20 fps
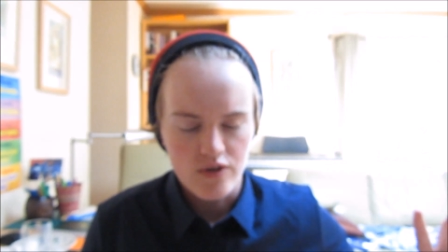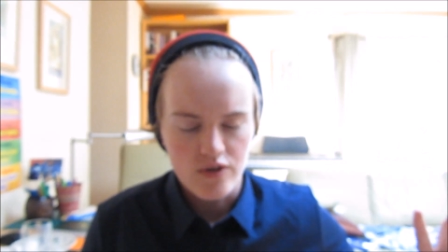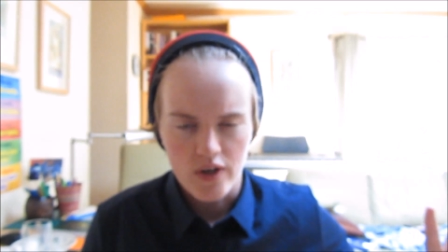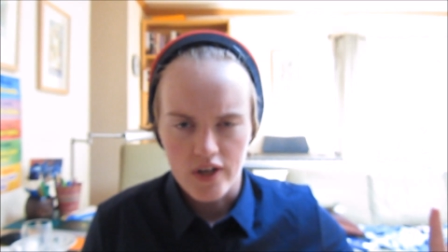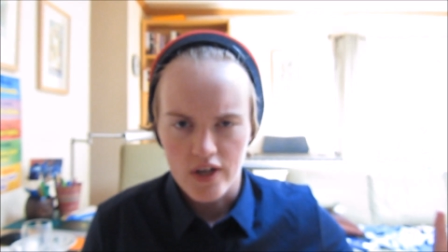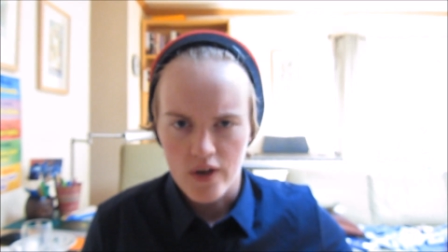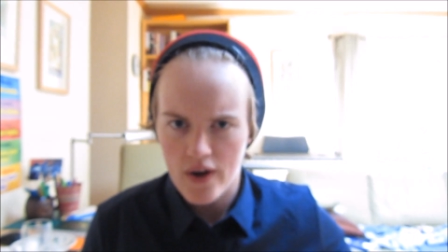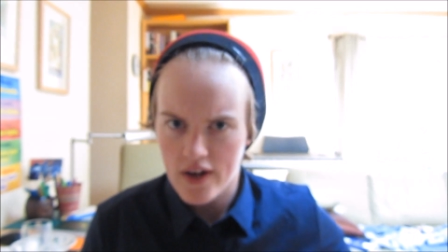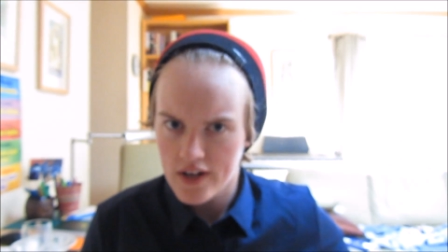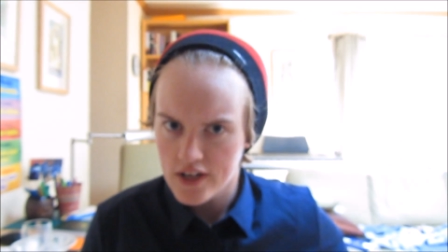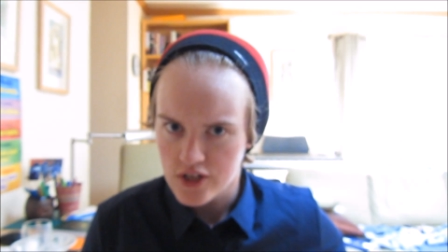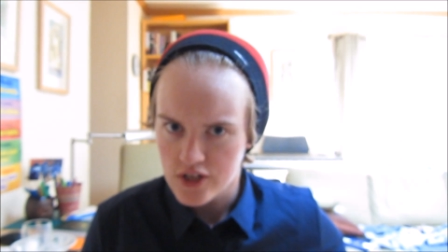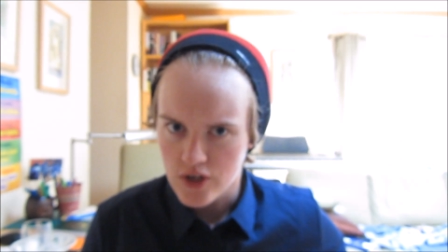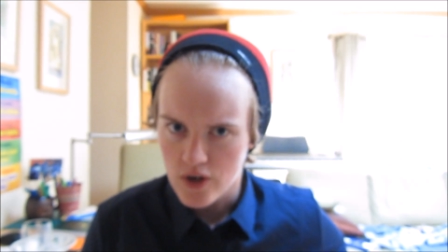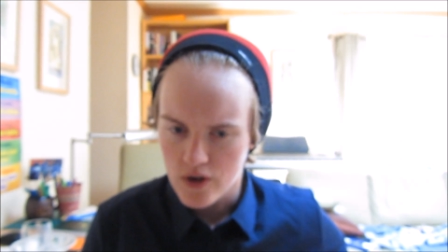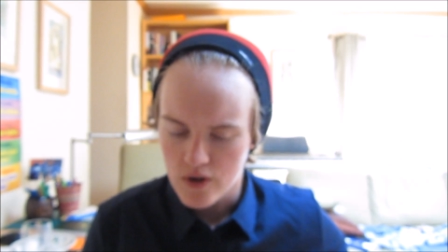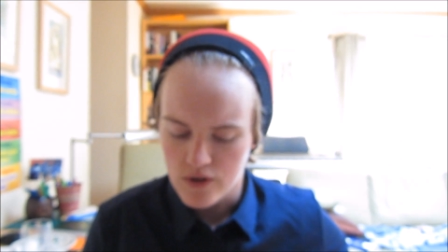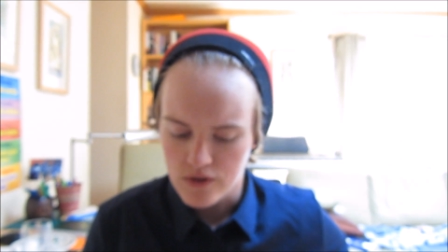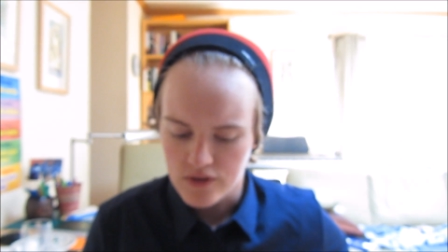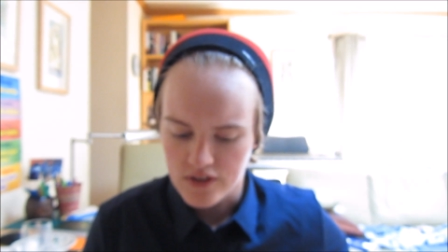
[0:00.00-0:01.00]
Do I know any
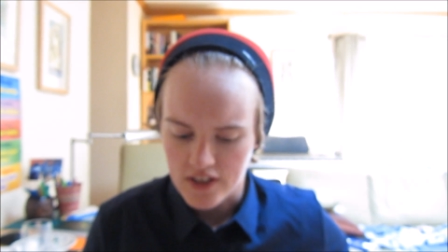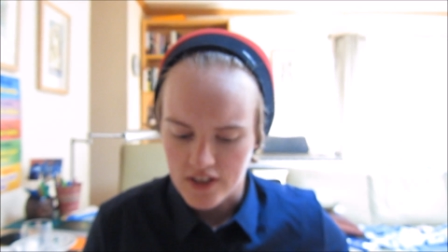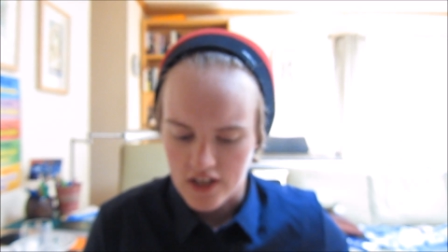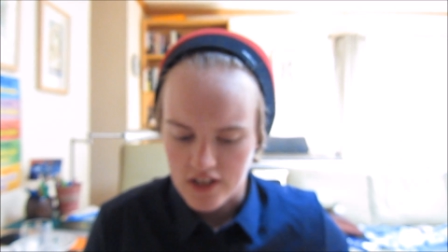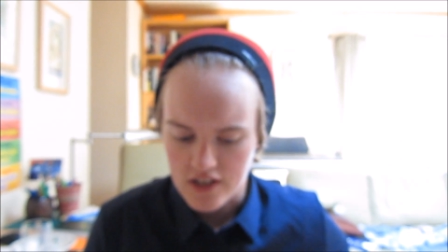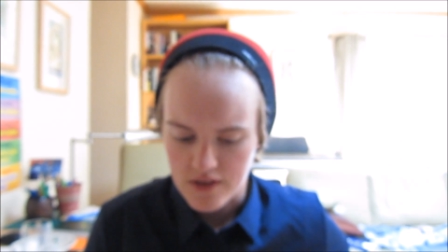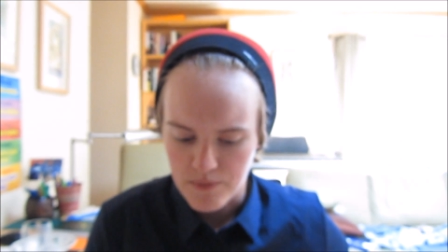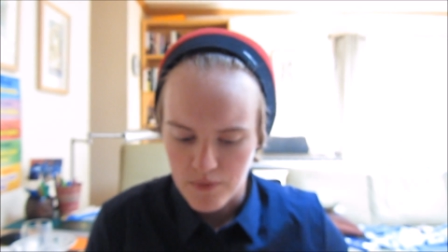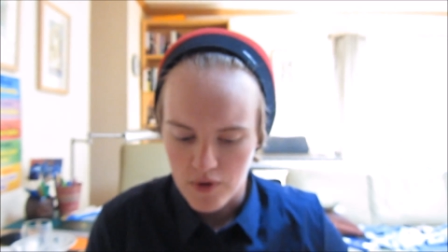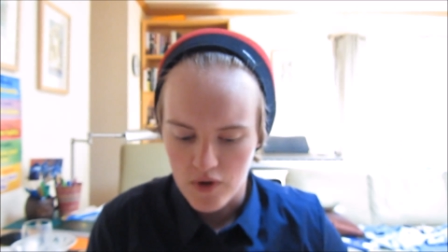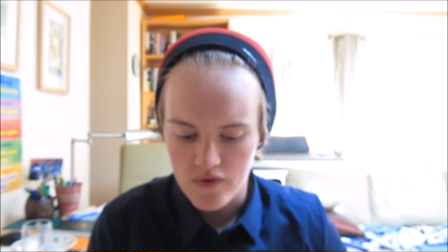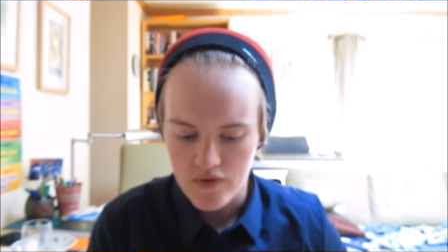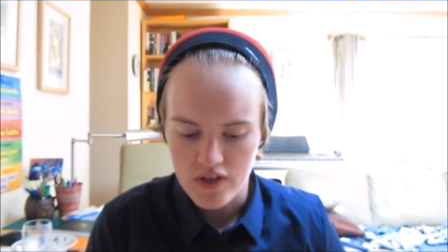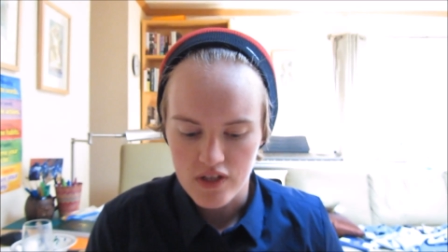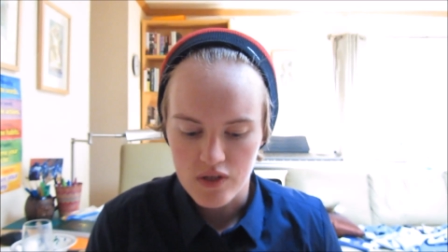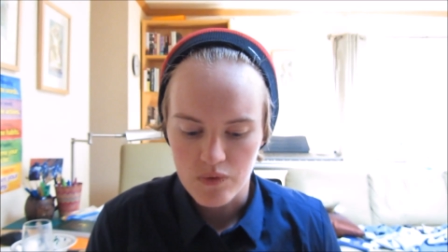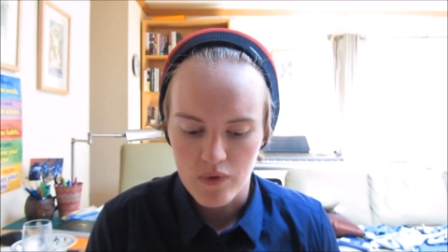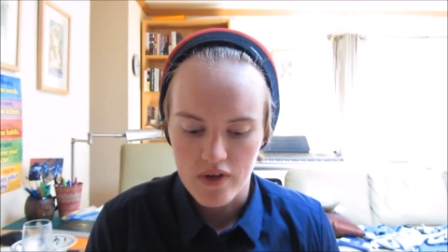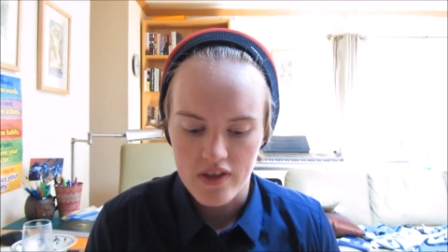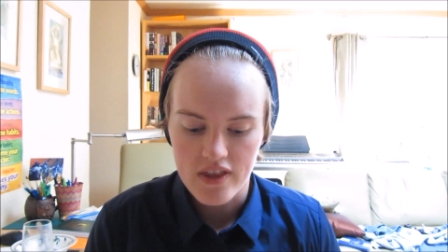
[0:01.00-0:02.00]
shows slash
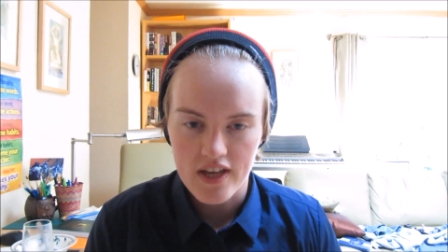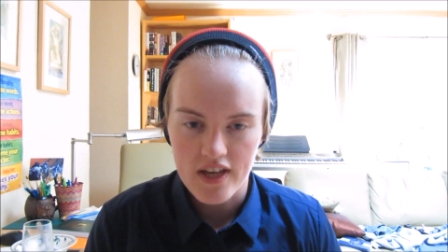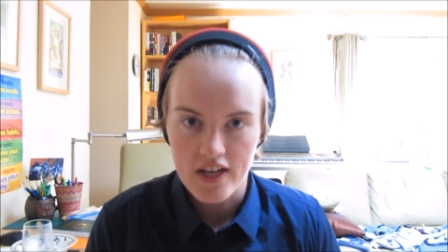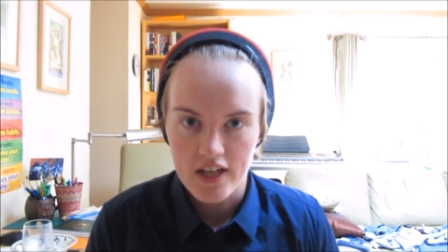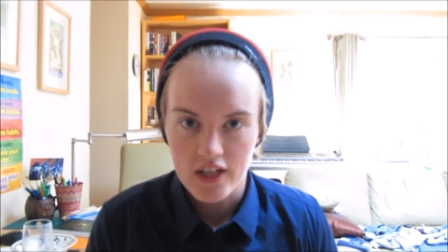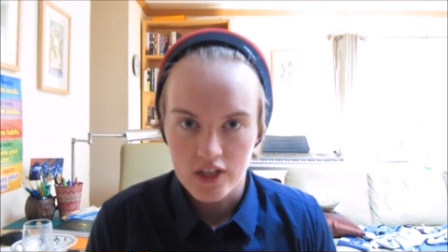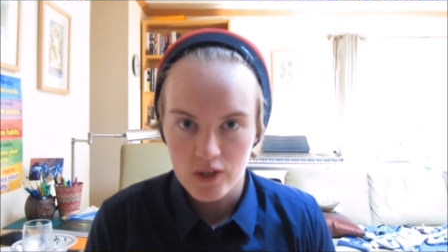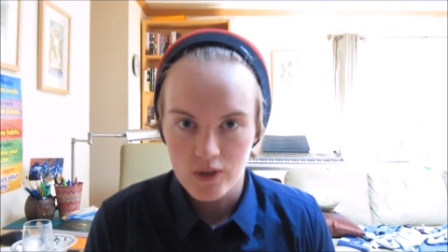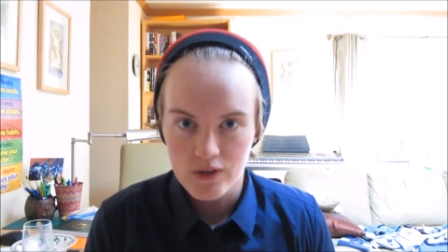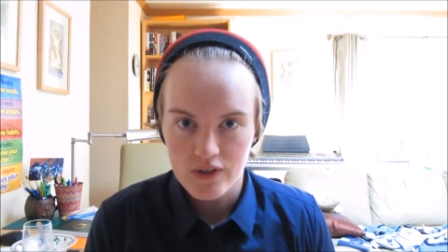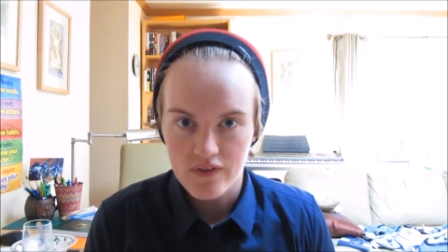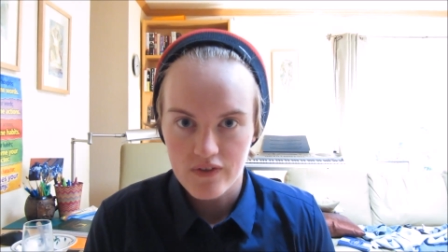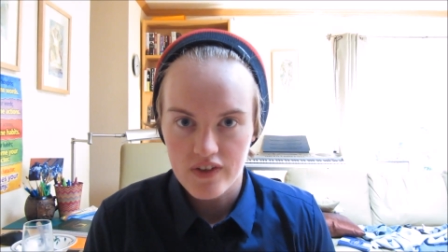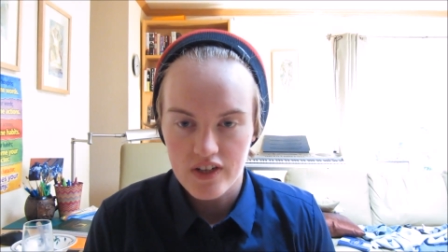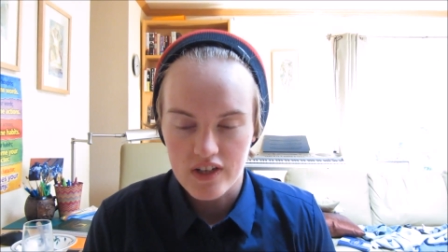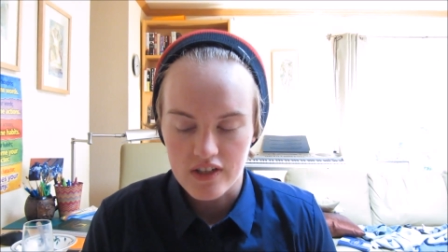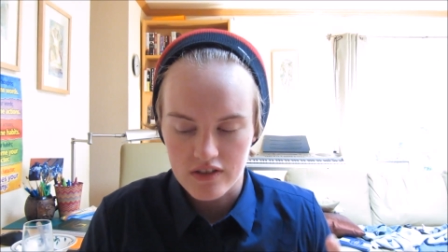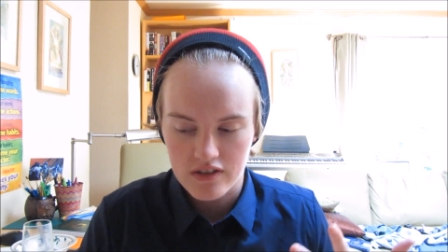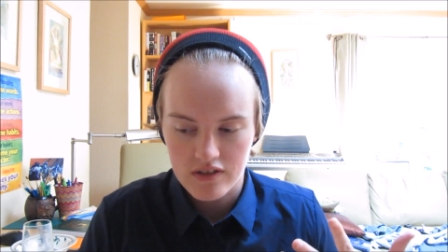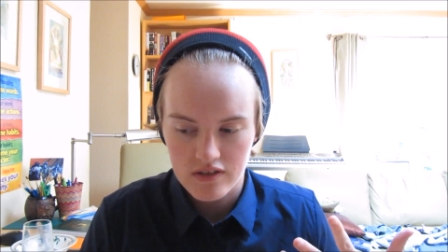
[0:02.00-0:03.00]
movies with
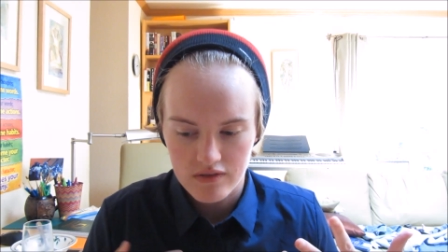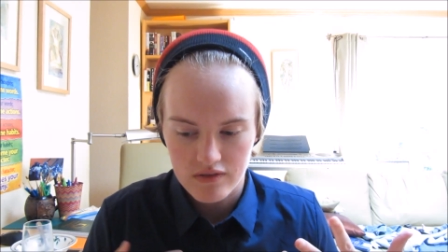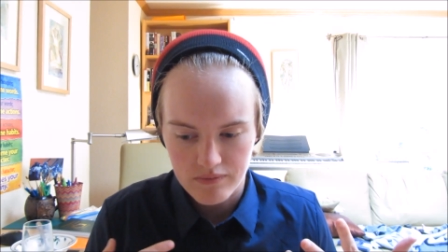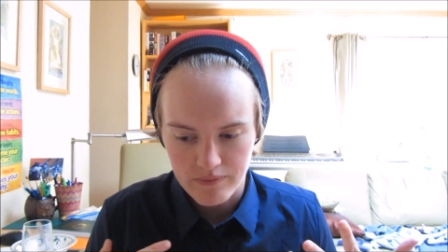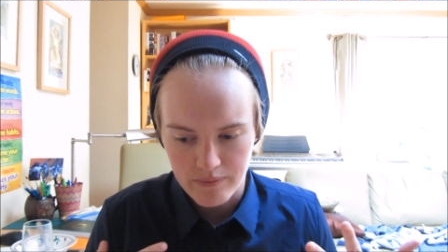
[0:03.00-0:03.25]
inclusiveness,